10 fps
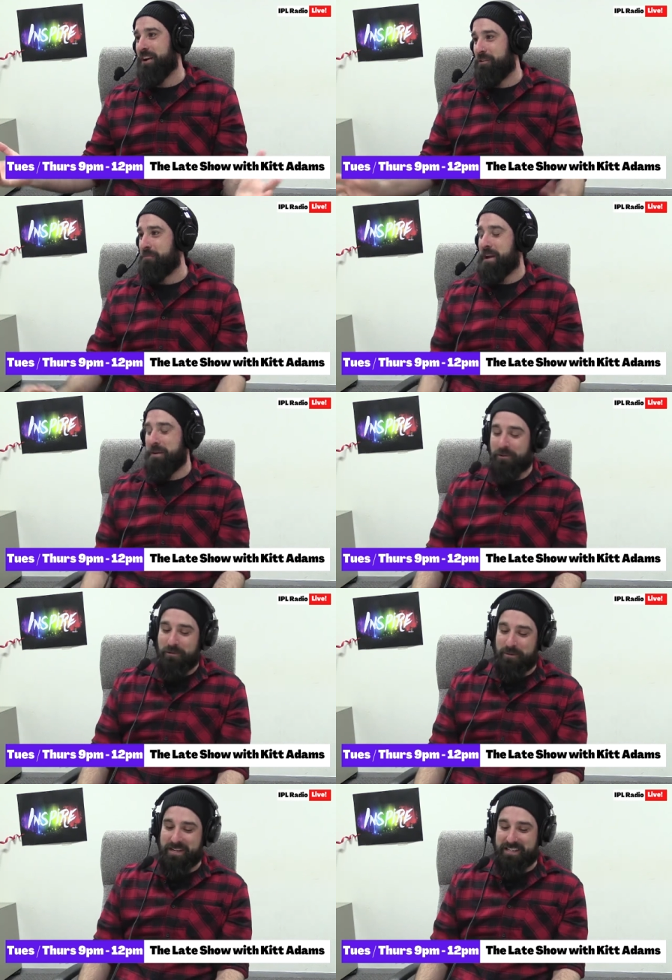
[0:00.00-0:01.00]
people,
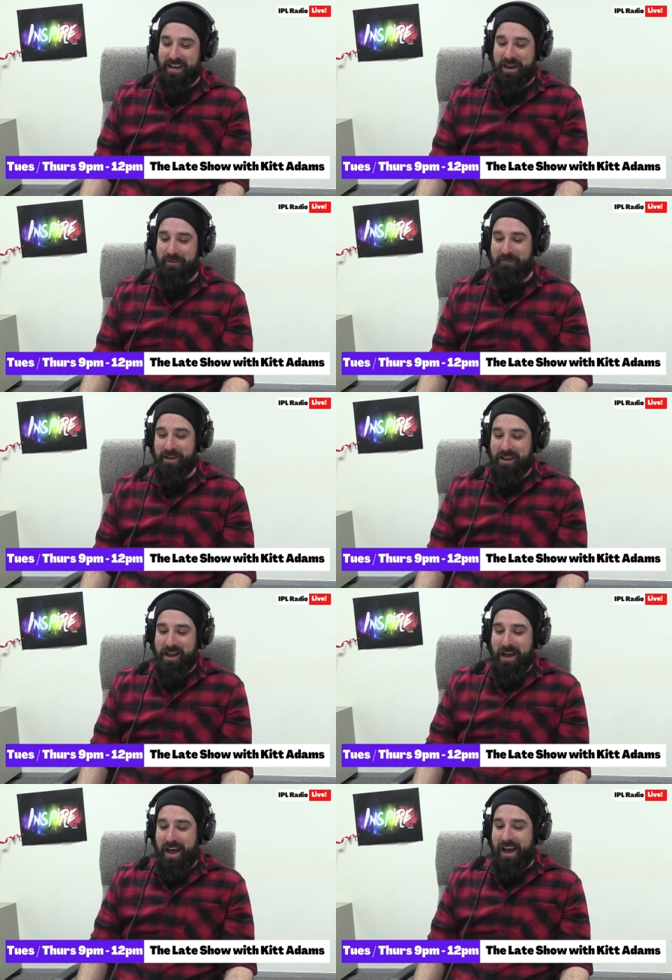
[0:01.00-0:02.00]
but
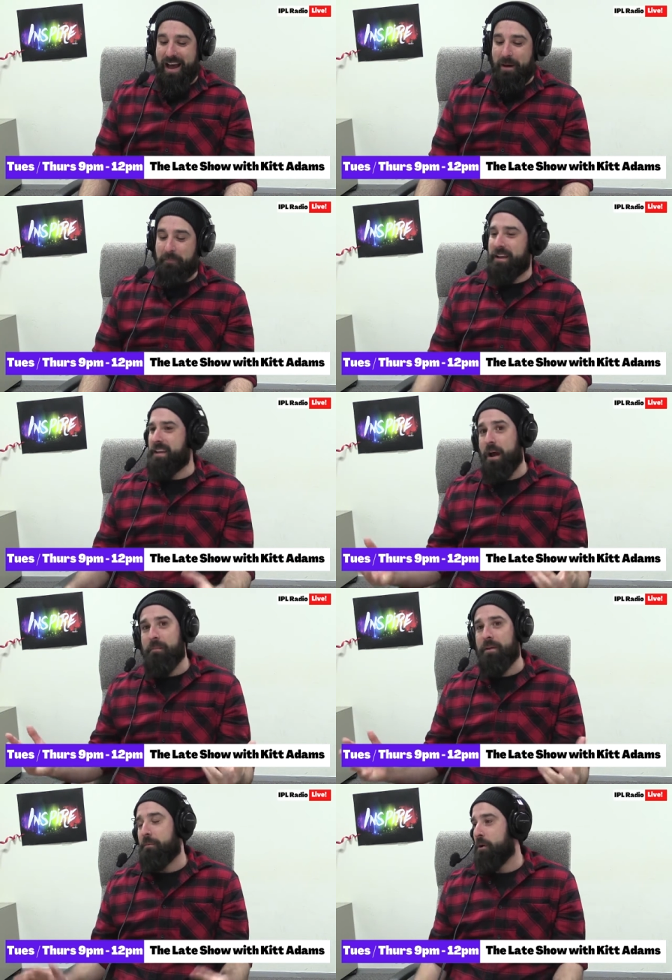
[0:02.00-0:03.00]
I mean
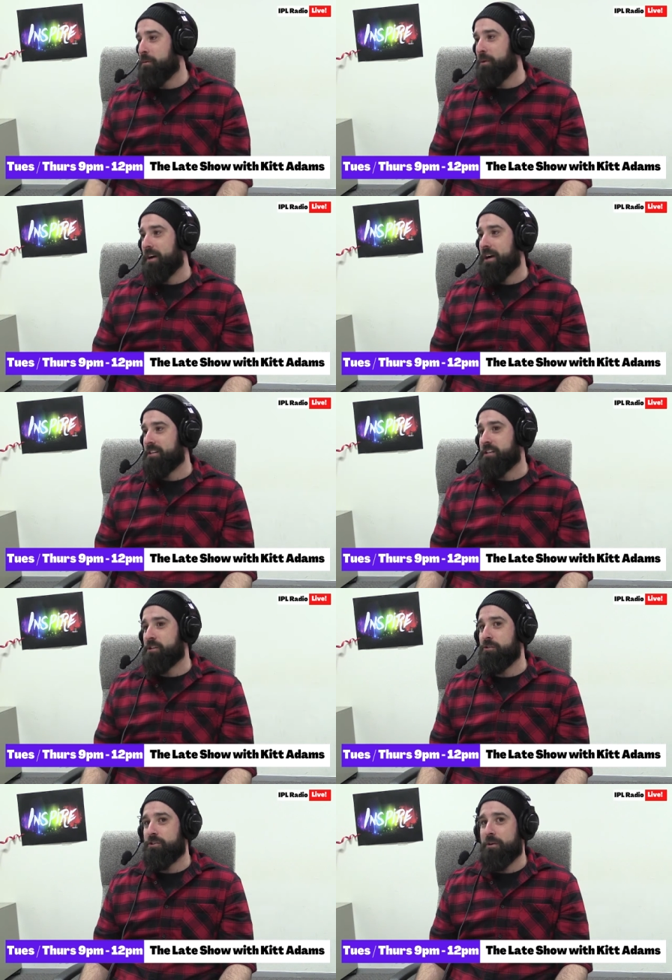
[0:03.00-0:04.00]
the Pokemon cards thing's
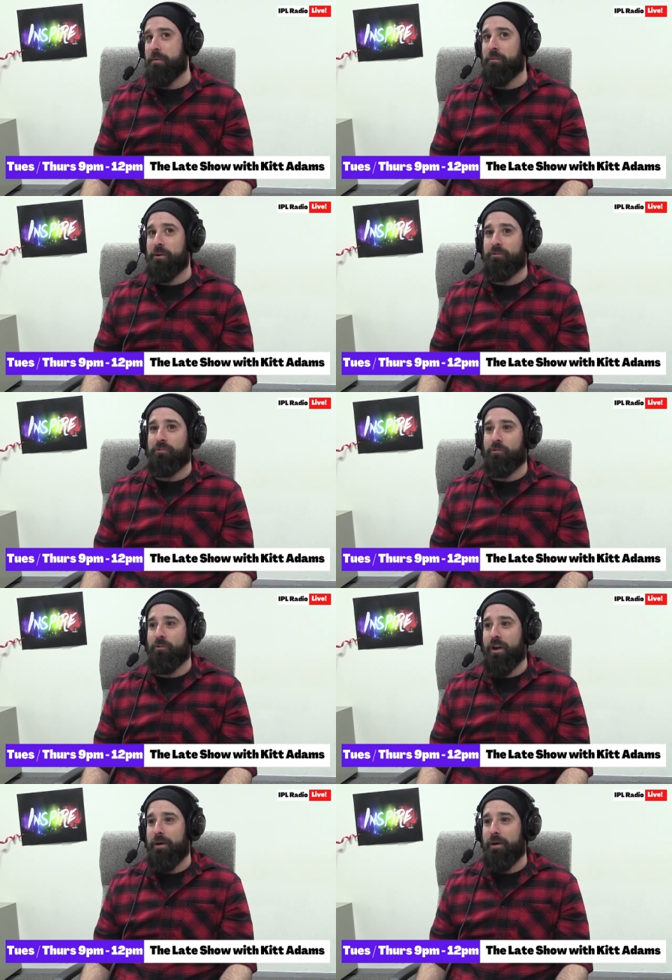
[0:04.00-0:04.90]
huge. I mean we all saw